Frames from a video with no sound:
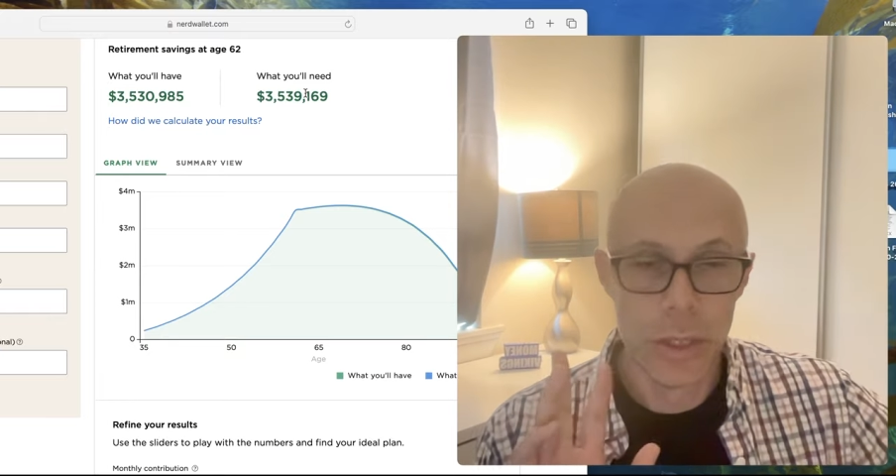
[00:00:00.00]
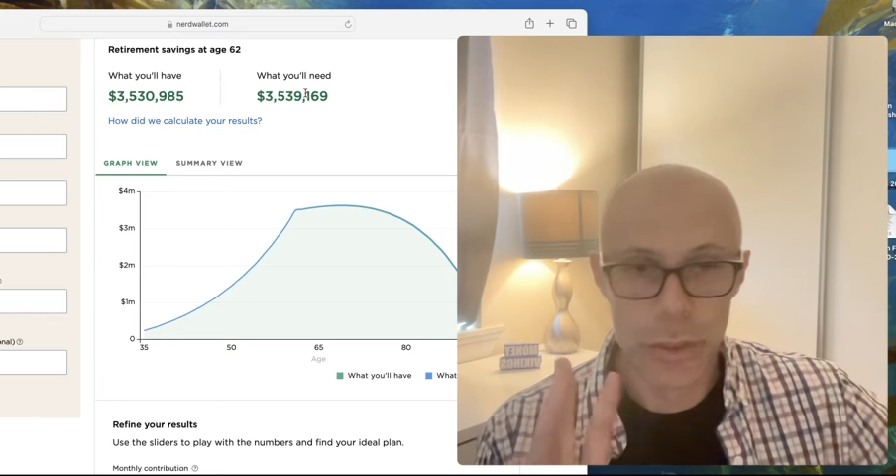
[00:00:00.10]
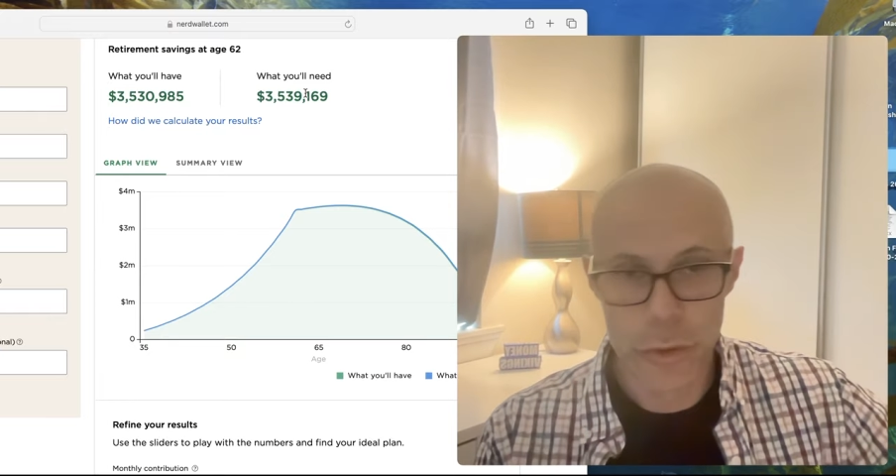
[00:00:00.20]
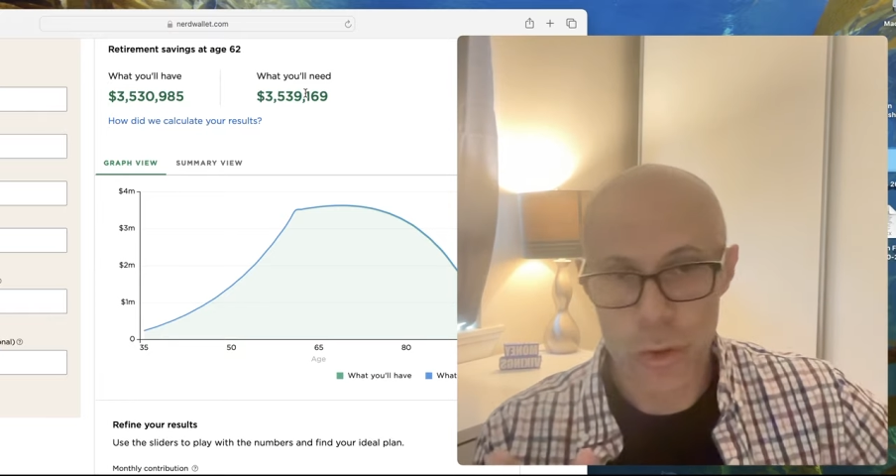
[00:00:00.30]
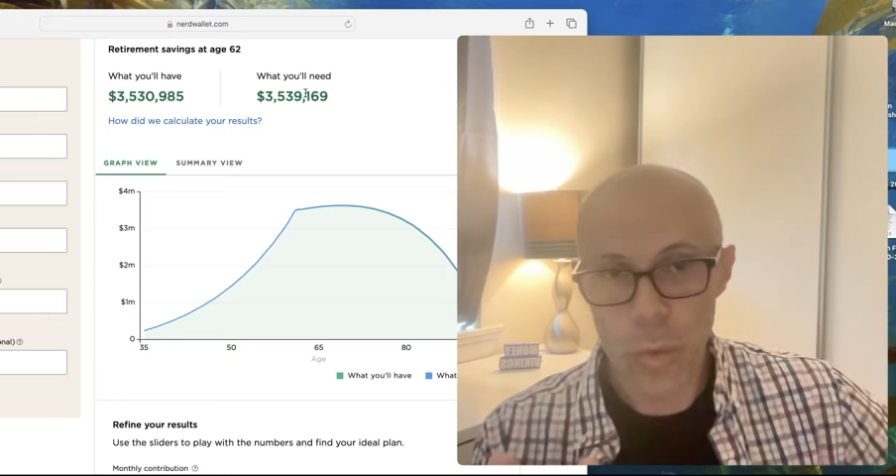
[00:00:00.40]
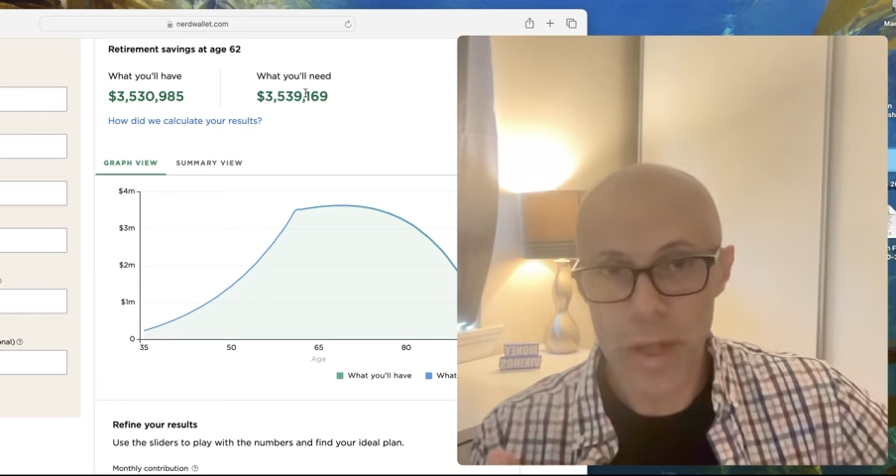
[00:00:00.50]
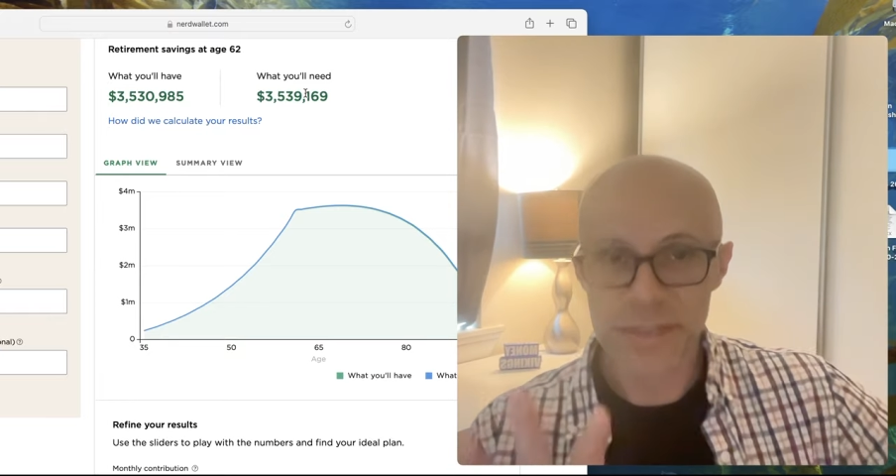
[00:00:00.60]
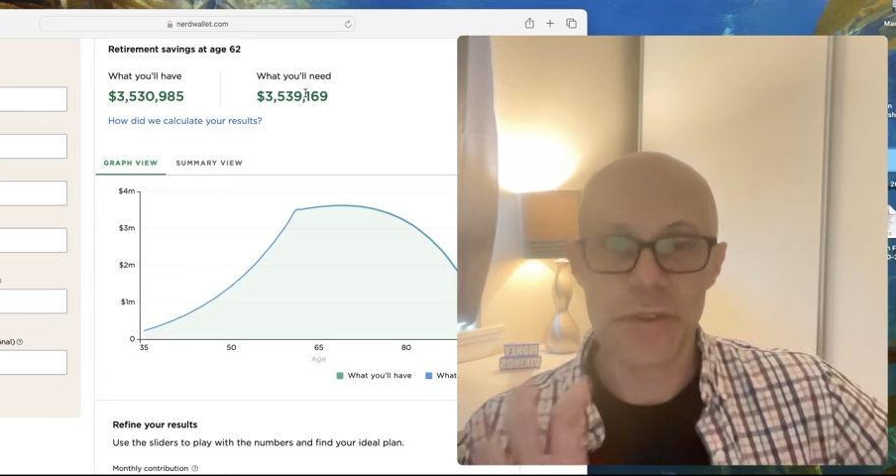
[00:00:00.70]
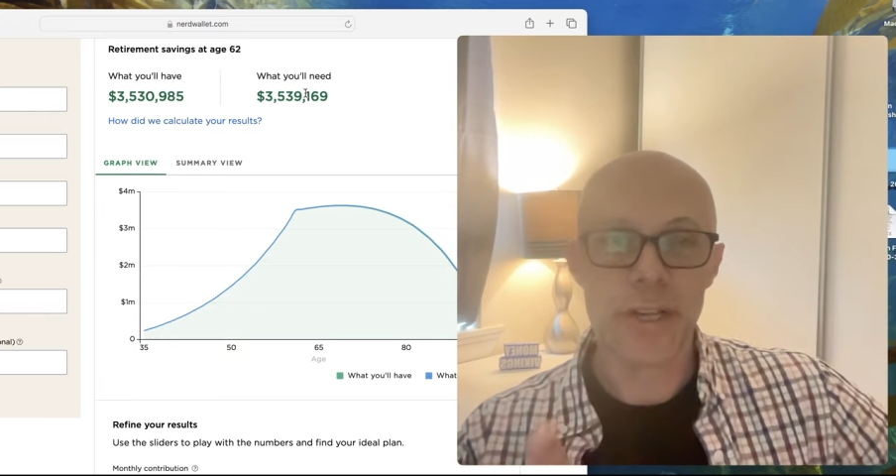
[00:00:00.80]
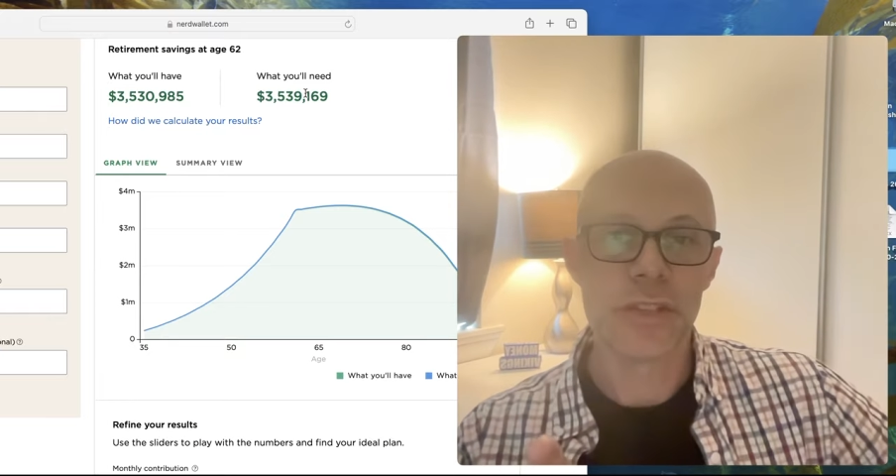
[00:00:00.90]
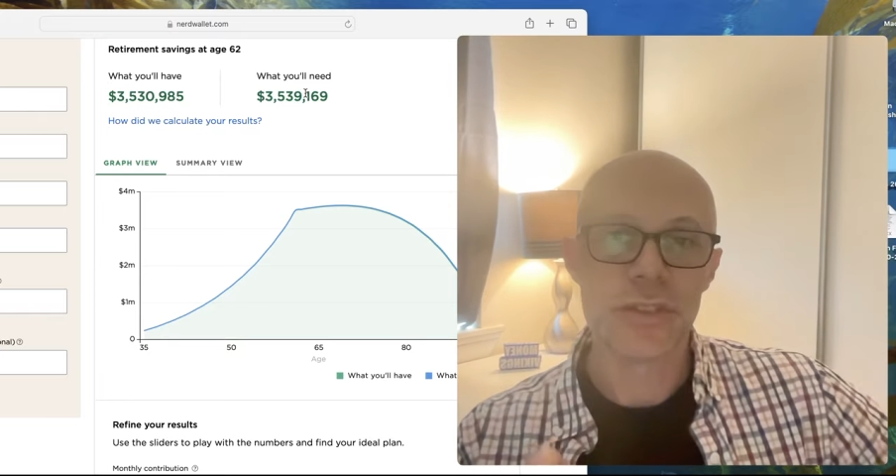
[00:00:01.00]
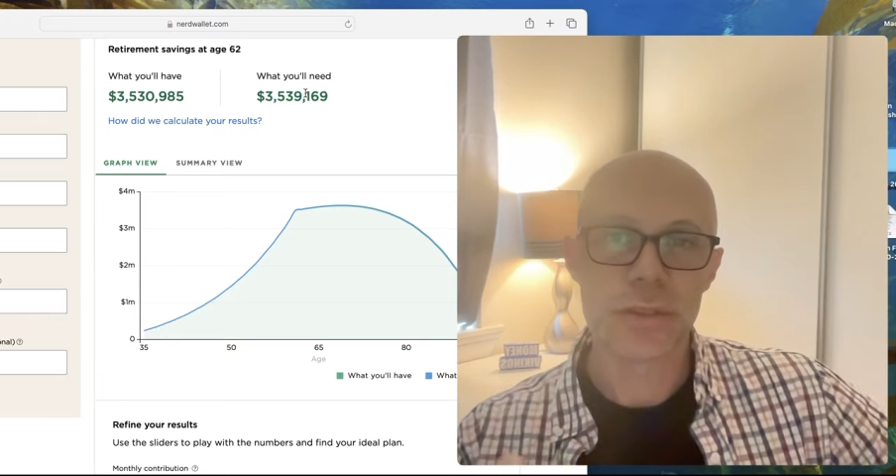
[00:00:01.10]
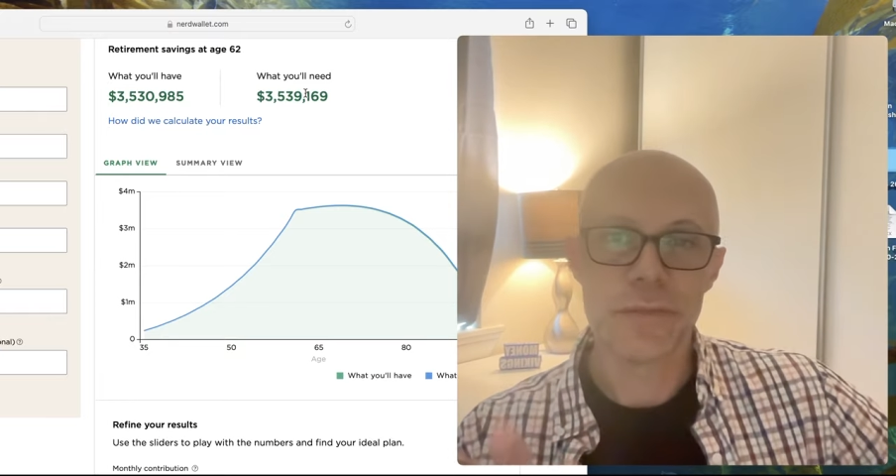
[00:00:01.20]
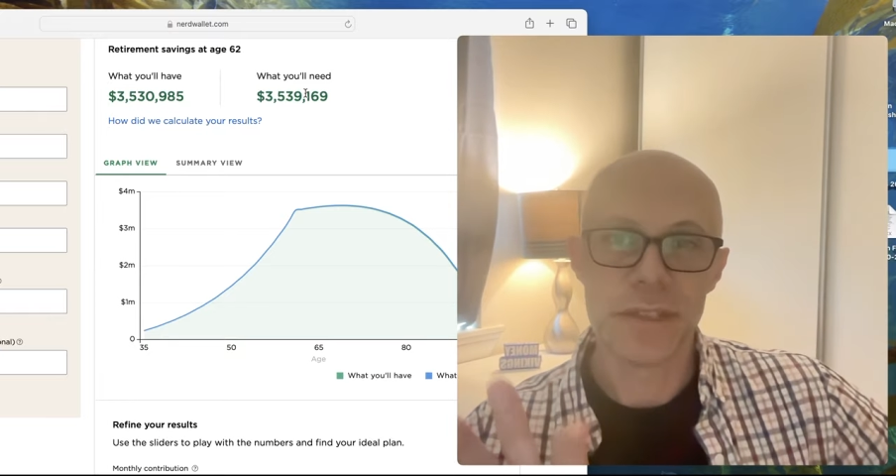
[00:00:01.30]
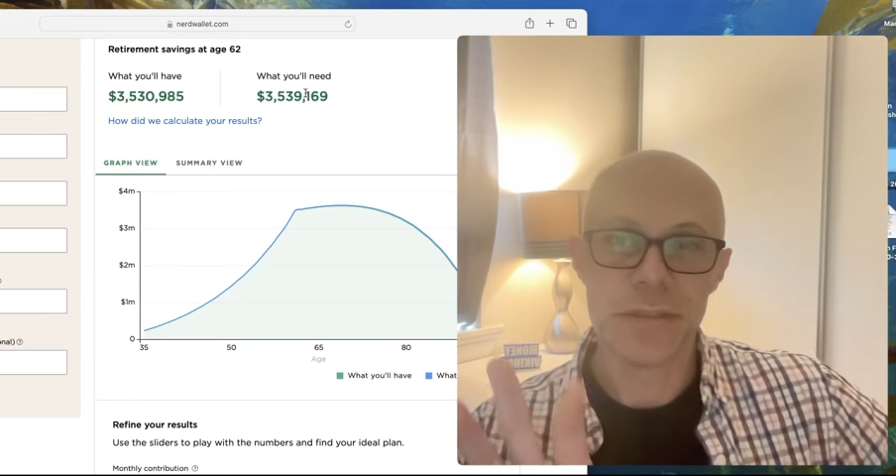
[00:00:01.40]
NerdWallet's very
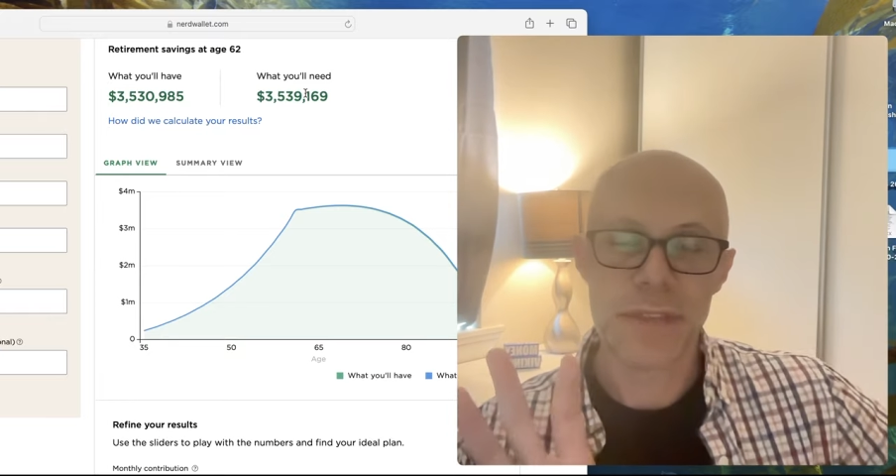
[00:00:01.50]
conservative.